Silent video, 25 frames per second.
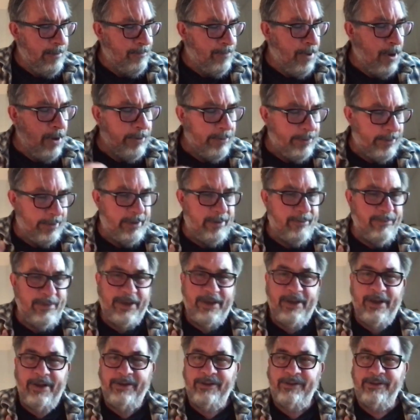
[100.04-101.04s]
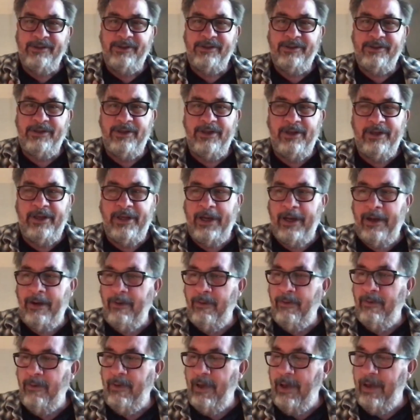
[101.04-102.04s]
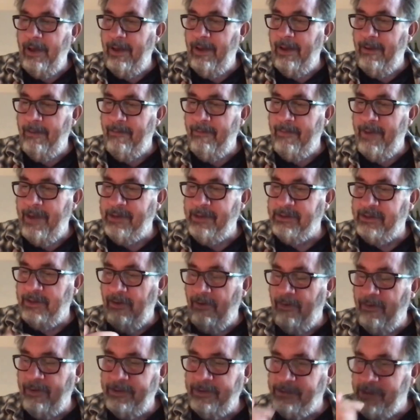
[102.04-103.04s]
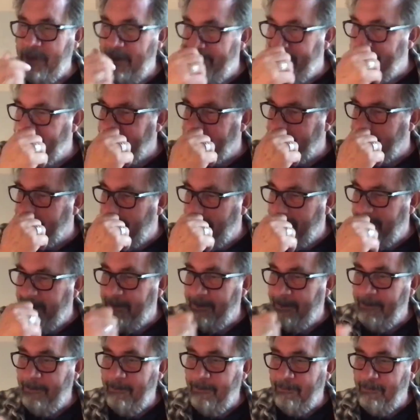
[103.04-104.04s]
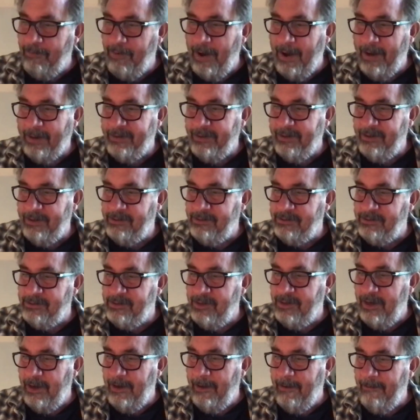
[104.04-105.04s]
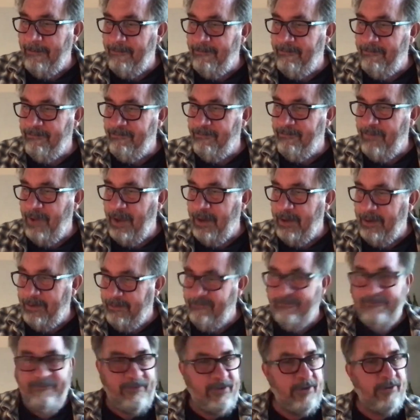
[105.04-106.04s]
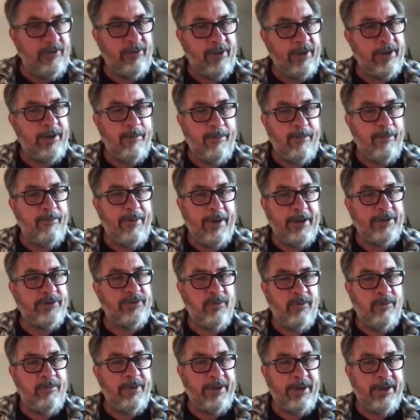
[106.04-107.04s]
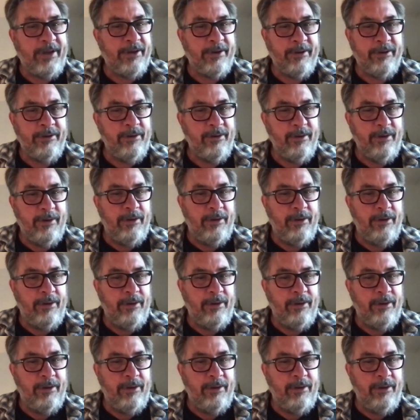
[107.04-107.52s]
Partly because, as long as I've been studying practice, I feel like a perpetual beginner.